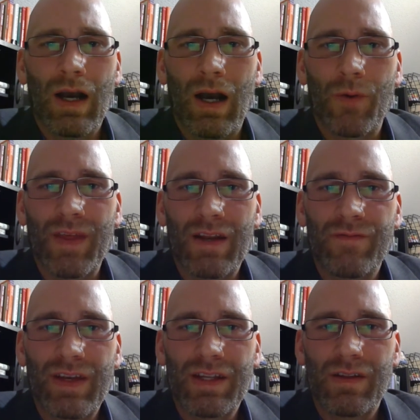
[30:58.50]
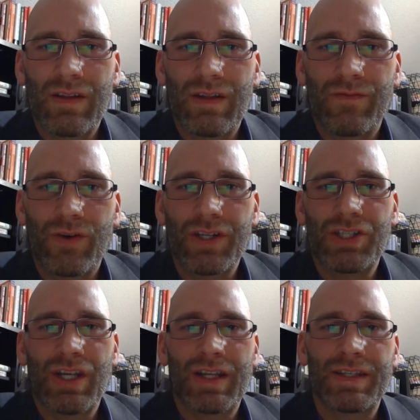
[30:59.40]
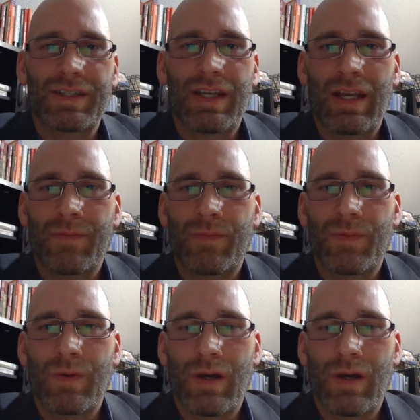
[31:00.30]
With that inverted Jenny stamp,